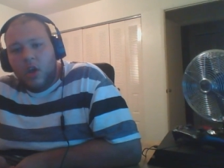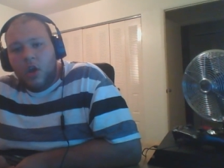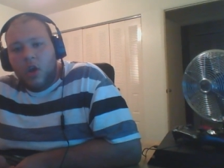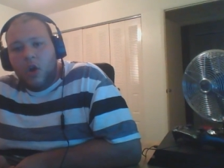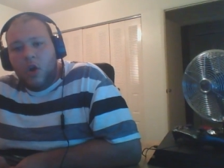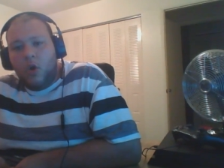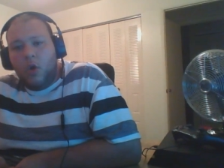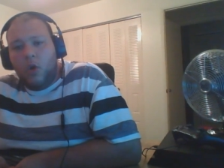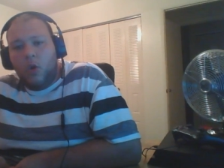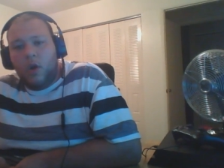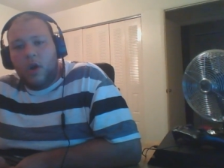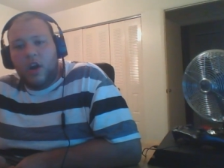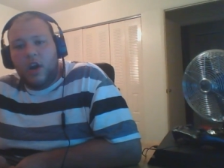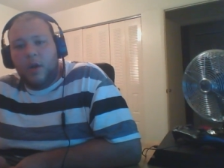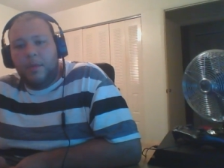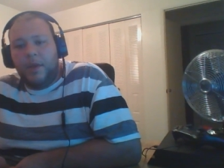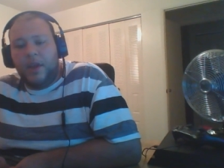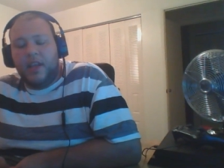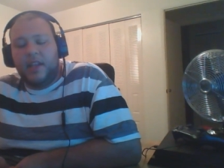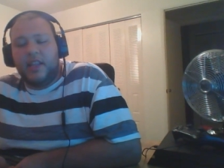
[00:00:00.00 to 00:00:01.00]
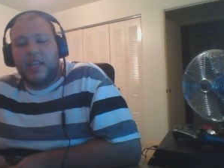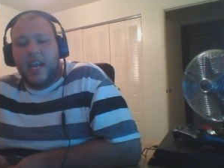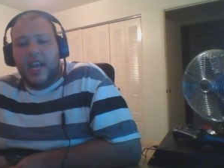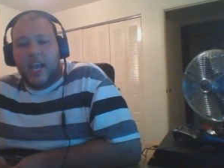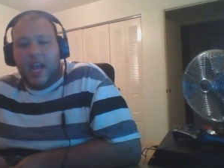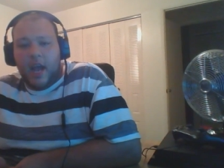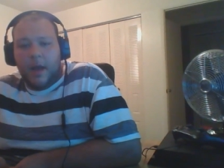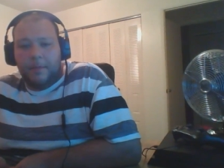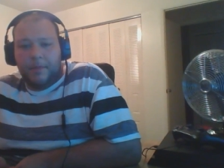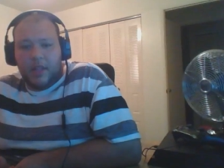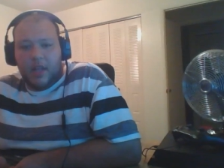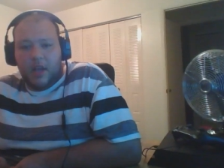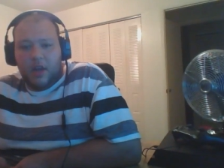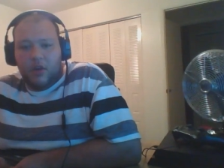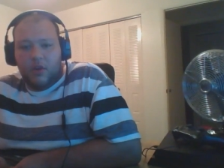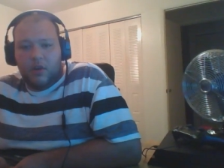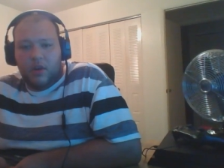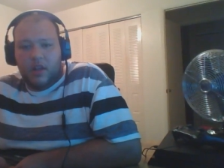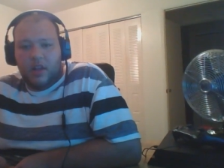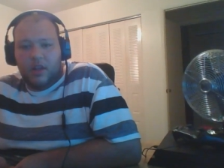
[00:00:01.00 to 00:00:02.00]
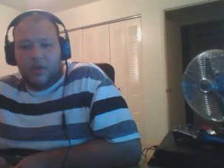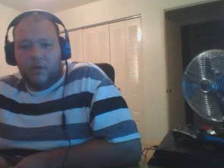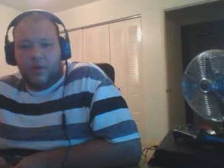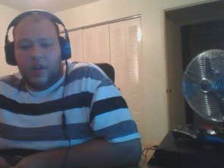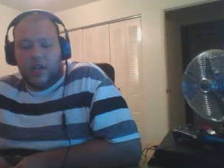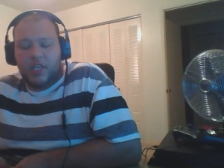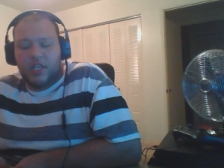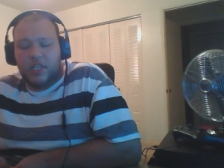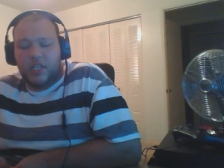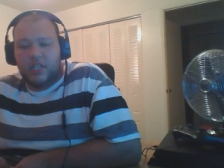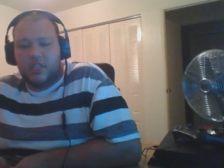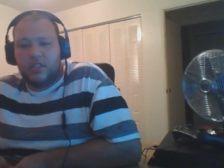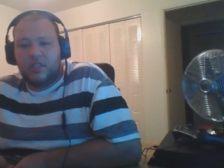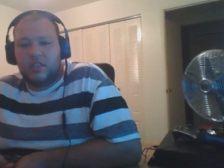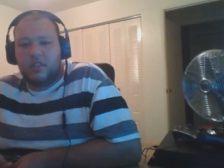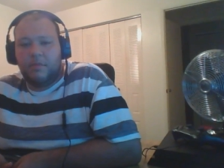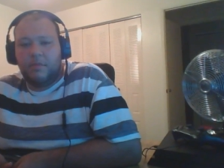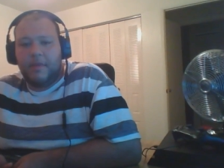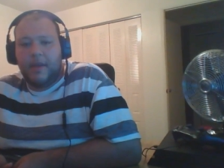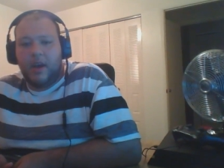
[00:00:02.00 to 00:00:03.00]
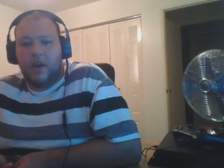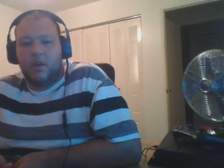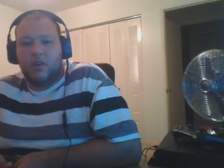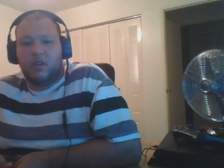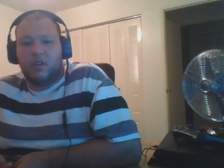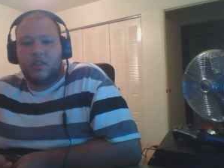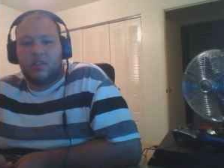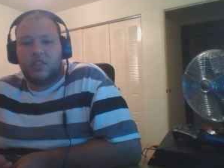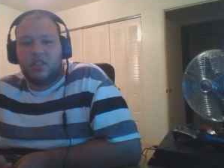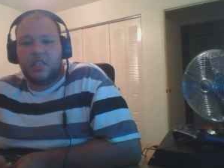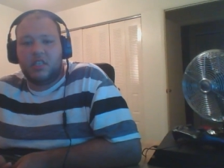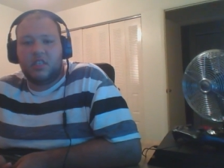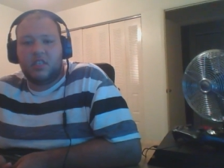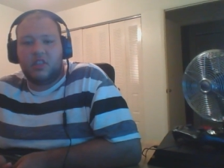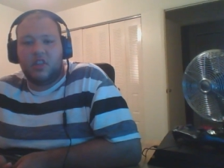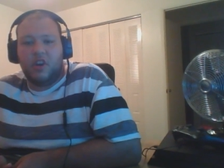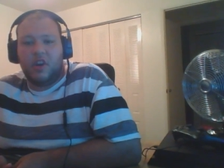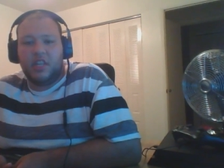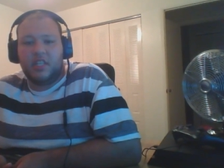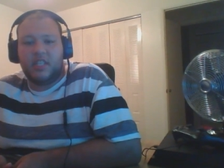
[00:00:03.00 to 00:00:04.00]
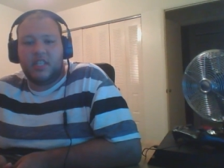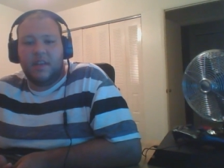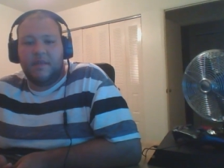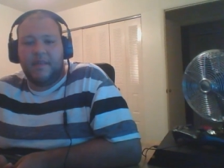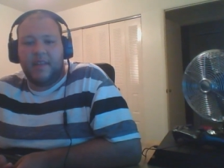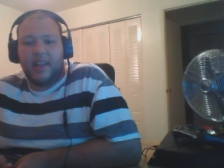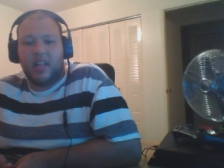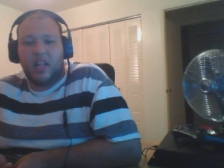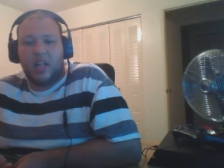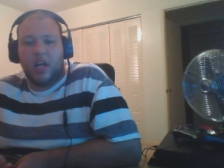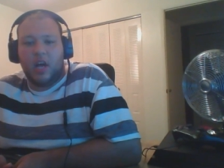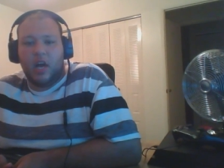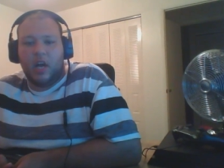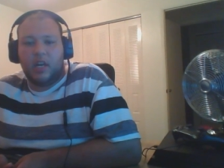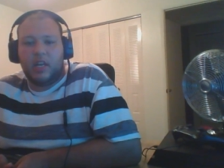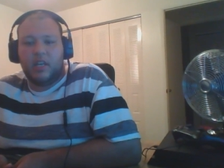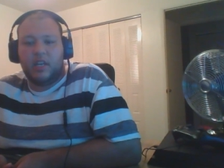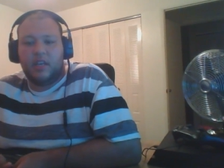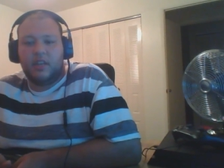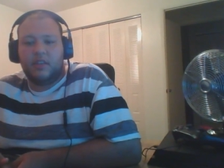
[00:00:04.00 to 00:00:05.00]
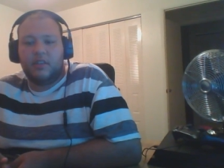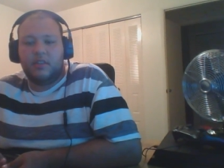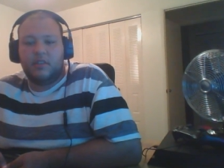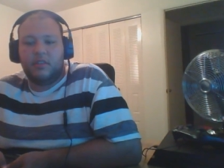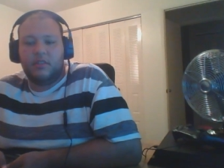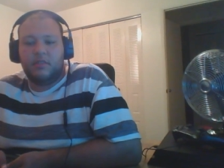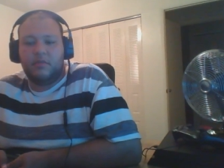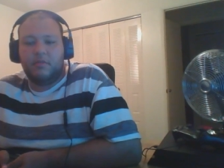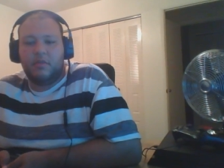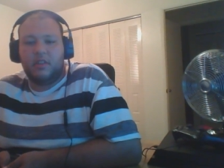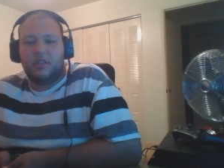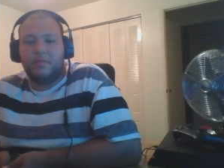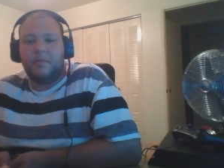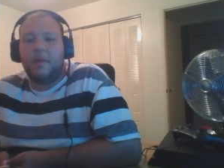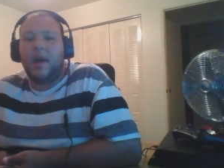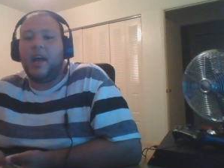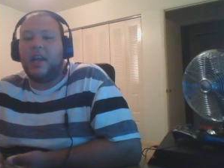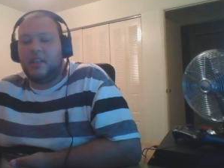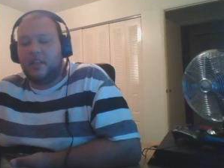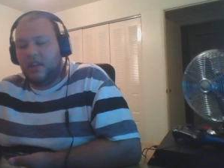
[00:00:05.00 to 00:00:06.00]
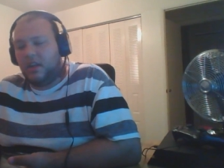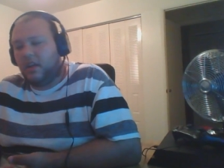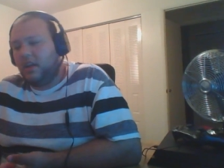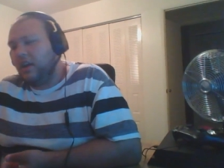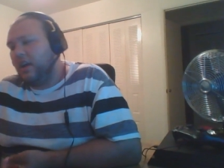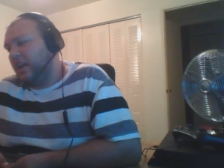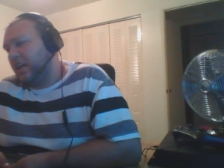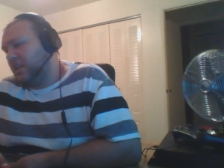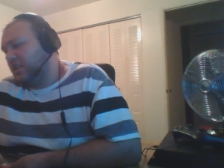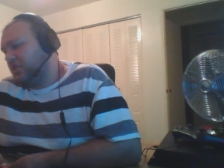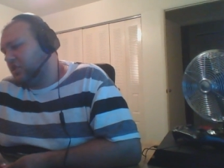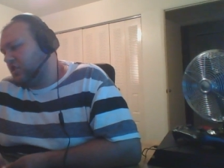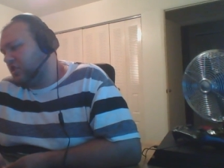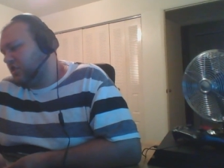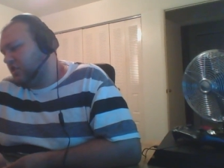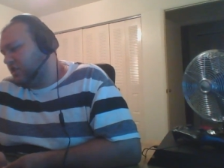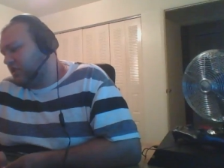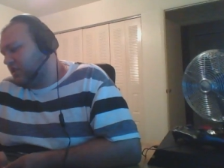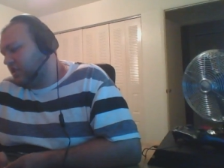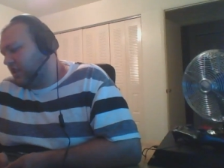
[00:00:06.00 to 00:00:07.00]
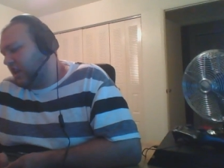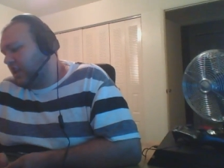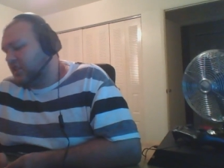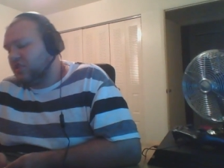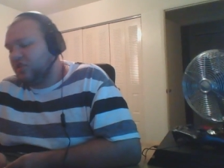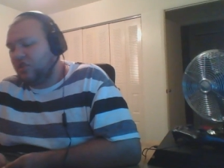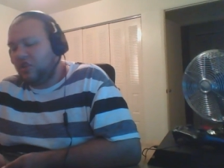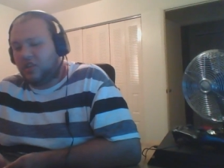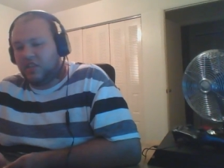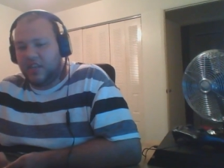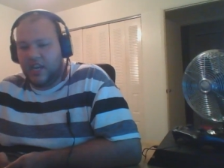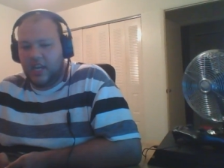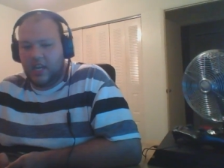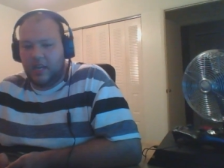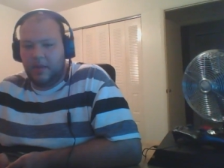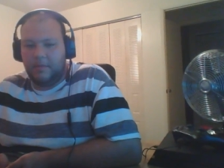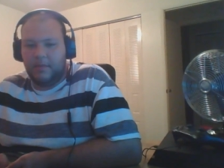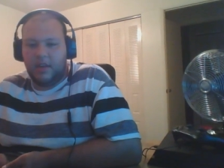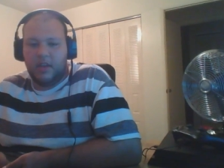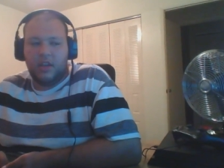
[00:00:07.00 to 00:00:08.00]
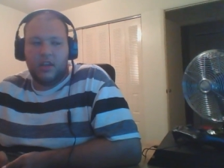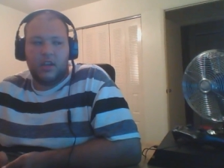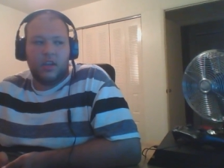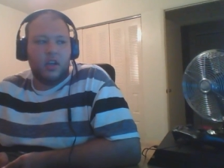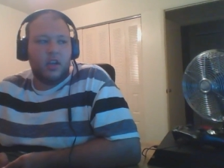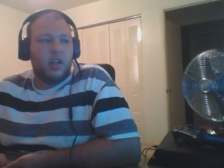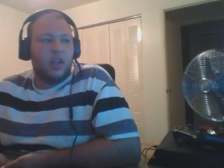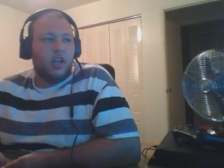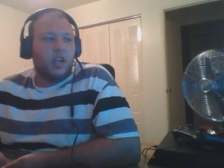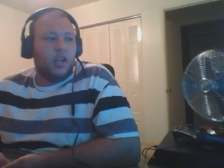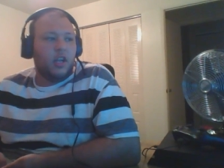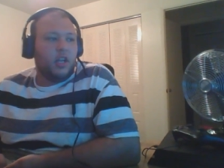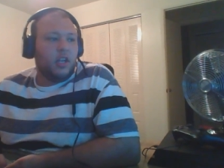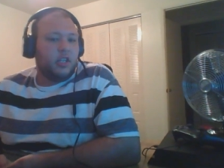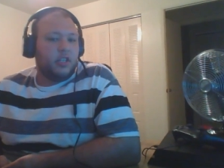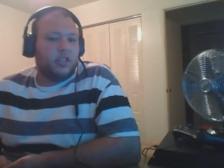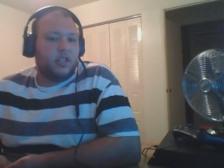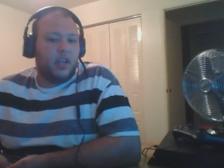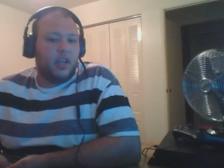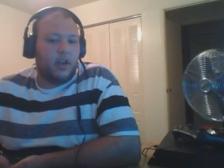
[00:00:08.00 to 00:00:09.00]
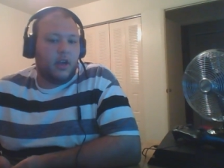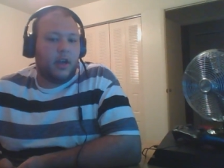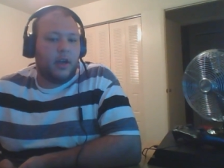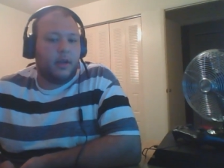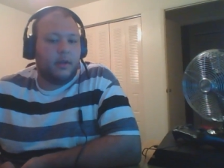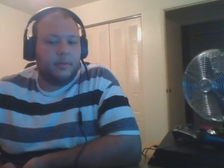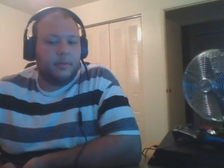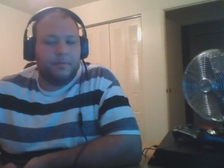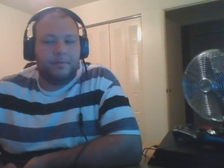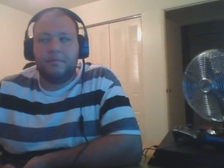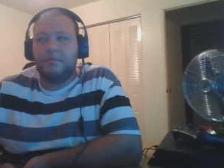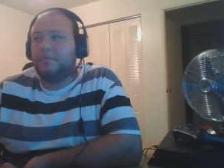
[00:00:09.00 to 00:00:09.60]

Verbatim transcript: or it'll be a late upload which is about six thirty seven o'clock my uh, Eastern Eastern Time. So, um,